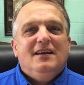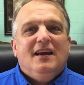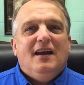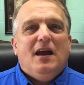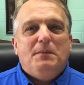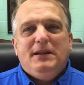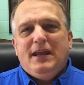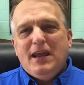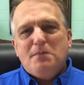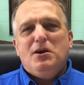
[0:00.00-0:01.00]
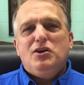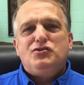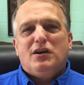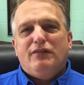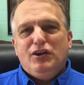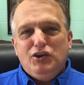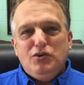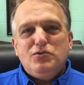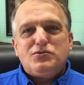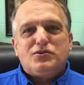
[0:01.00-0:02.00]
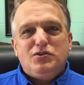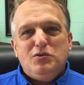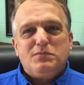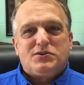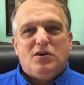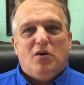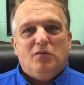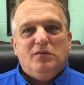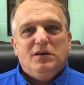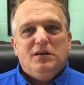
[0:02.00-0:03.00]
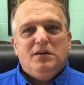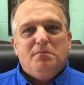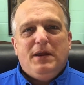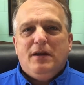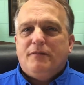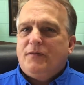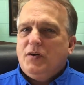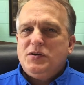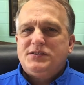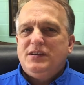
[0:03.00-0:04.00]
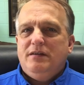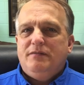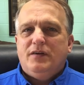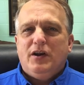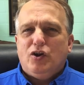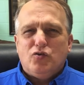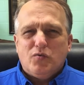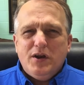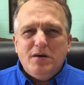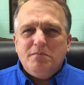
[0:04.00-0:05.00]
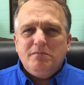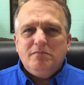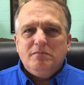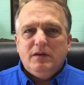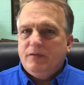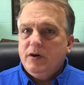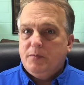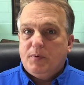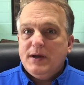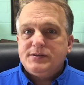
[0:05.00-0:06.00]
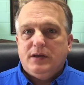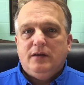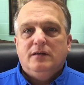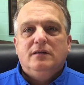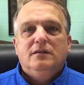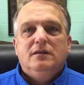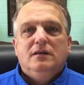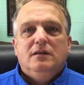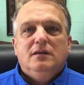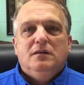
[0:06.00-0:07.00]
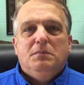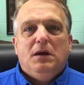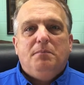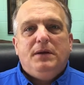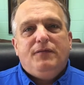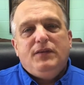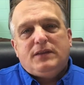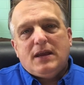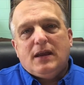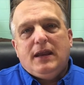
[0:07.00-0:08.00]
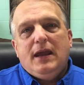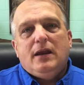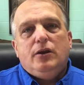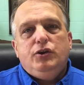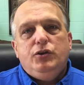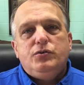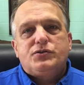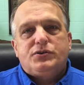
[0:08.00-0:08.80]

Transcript: I mean, the image of a used tombstone may at first seem very grim and very depressing. But if you think again, a used